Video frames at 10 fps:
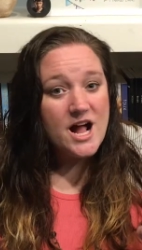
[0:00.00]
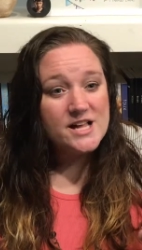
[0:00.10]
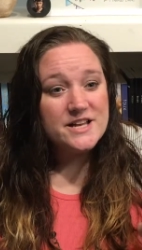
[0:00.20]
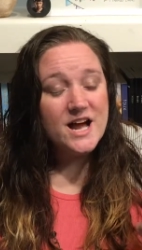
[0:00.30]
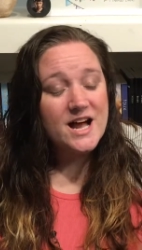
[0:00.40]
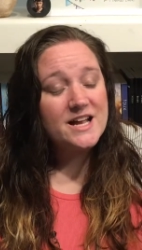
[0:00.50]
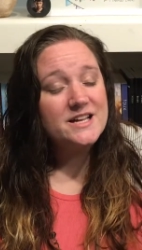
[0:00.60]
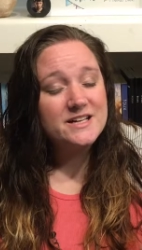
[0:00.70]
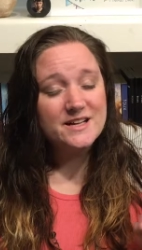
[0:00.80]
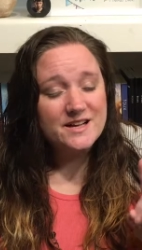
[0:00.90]
and
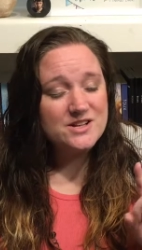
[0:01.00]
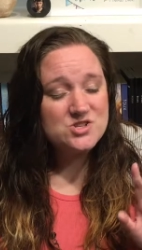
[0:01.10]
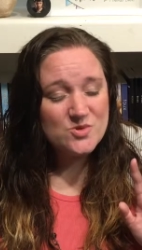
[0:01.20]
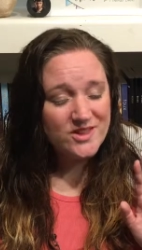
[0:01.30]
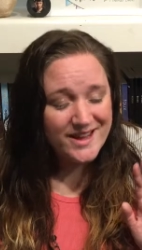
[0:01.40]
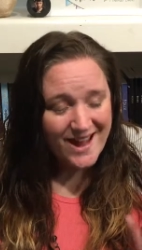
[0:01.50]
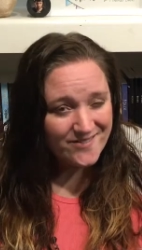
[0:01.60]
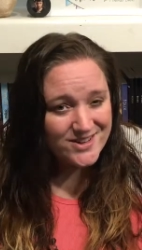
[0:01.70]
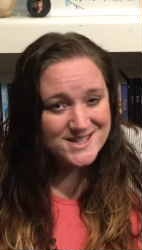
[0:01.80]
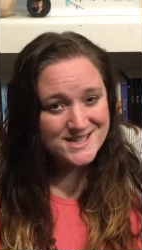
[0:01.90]
I enjoyed like
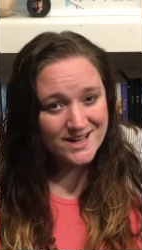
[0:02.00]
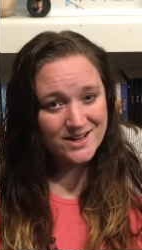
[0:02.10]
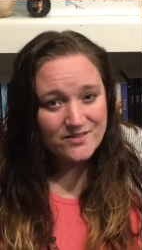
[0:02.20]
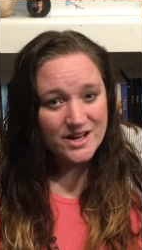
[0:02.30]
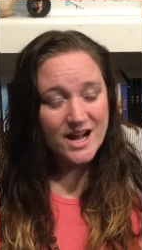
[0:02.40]
every second of it.